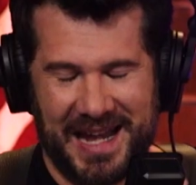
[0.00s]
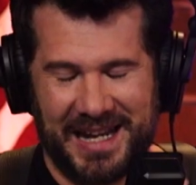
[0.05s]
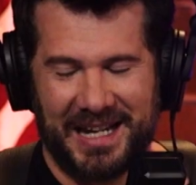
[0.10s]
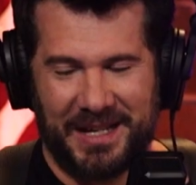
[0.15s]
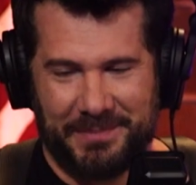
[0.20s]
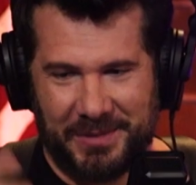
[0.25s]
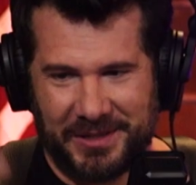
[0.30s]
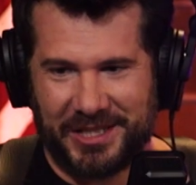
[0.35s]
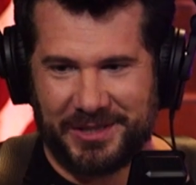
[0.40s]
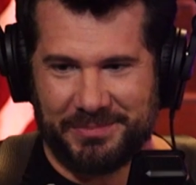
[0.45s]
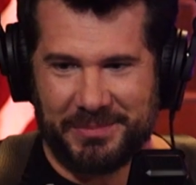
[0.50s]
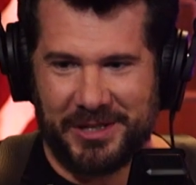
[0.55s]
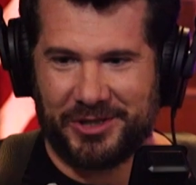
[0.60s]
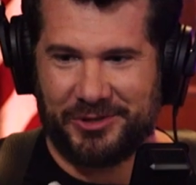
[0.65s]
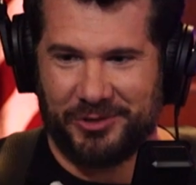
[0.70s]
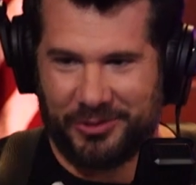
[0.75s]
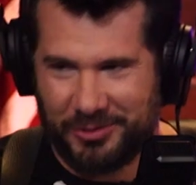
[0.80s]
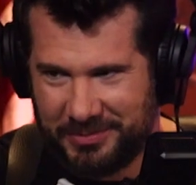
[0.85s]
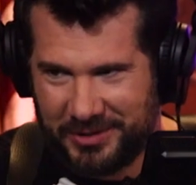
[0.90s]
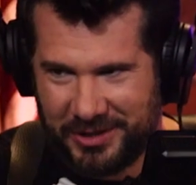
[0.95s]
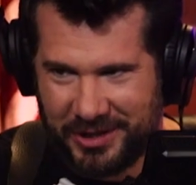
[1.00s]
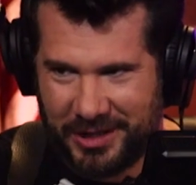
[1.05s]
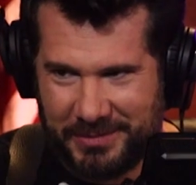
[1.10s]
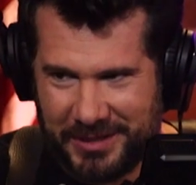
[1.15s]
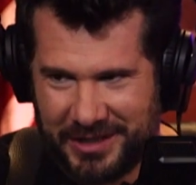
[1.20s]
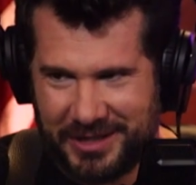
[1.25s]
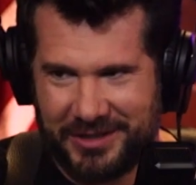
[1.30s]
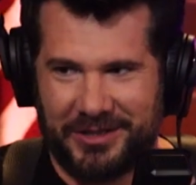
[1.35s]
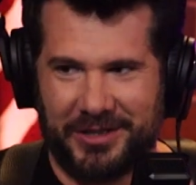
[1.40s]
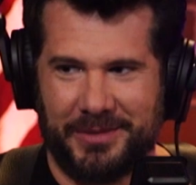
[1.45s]
I did, but it's mushroom burger.
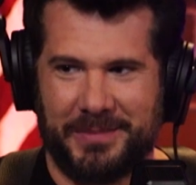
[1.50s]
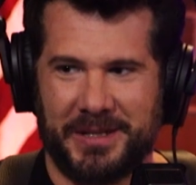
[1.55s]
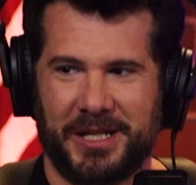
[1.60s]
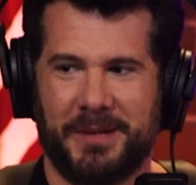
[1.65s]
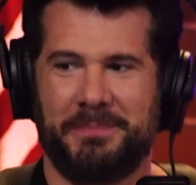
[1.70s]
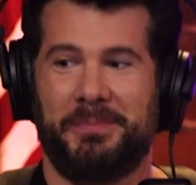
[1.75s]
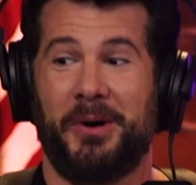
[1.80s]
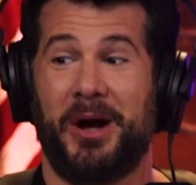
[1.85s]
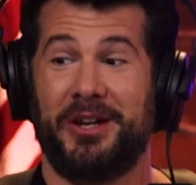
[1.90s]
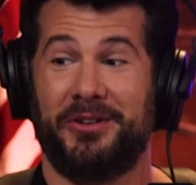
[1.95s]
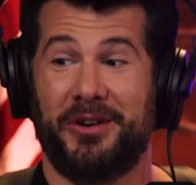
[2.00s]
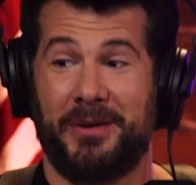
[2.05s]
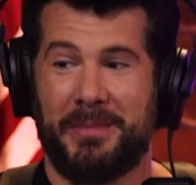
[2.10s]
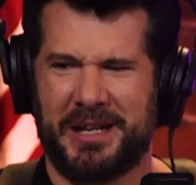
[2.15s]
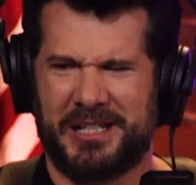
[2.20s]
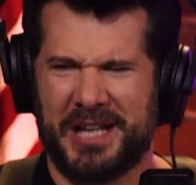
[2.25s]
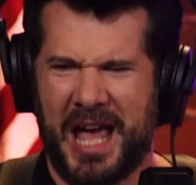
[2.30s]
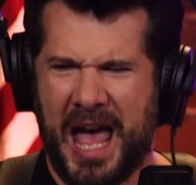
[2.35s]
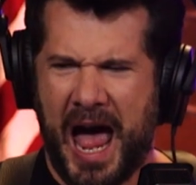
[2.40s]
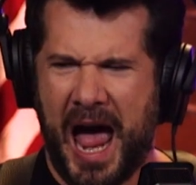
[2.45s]
But but the point remains.